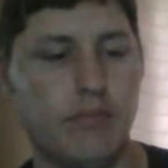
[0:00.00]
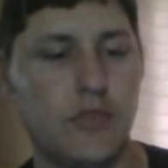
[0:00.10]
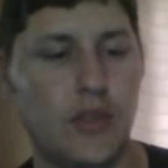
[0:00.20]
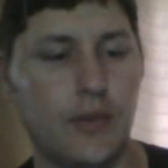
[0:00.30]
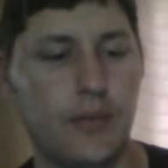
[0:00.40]

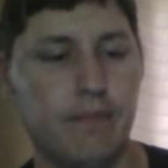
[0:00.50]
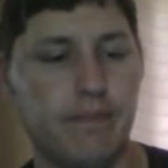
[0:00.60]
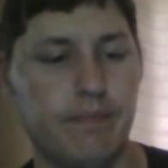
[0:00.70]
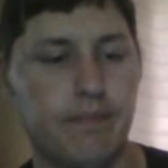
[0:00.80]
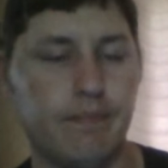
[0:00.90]
So
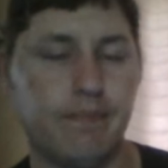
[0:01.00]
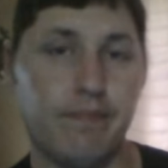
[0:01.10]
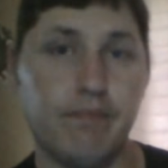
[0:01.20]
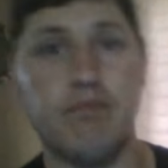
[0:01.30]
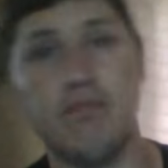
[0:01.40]

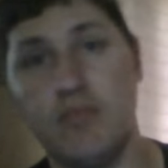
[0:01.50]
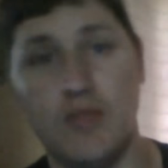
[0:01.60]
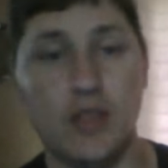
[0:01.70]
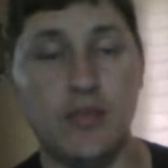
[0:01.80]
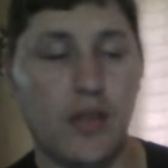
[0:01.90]

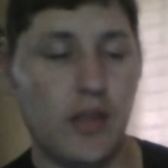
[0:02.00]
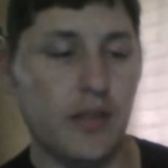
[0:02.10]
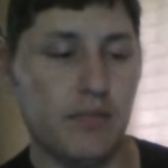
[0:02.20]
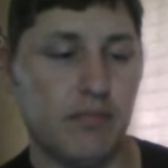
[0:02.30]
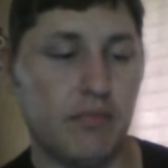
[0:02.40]
thus
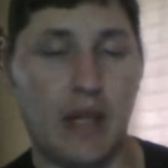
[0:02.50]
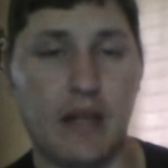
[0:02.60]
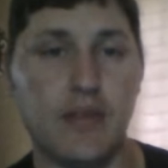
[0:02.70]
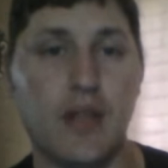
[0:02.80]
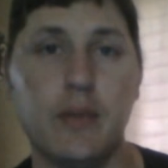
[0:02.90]
far,
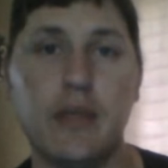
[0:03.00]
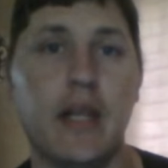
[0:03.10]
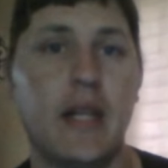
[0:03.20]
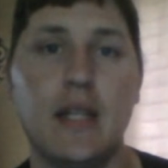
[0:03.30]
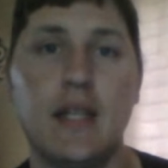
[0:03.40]
I've not really
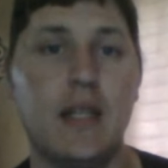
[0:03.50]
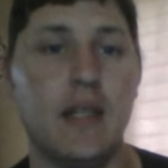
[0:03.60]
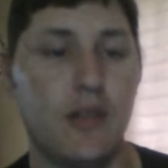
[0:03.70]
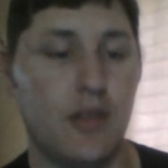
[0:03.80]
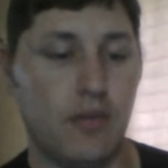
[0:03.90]
had any
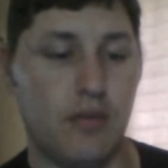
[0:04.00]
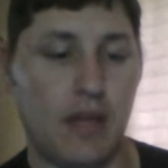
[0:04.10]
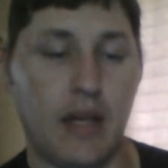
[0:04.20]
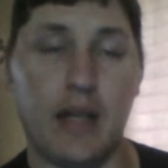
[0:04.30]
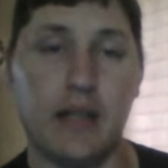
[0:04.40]
issues.
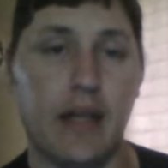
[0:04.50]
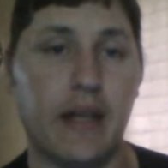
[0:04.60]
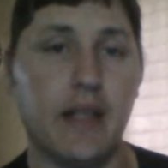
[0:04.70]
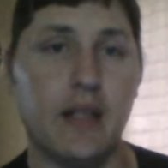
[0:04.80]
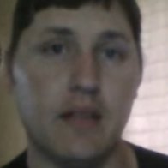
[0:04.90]
I
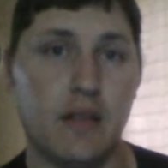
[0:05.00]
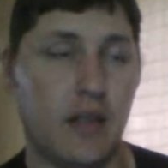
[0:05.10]
like it.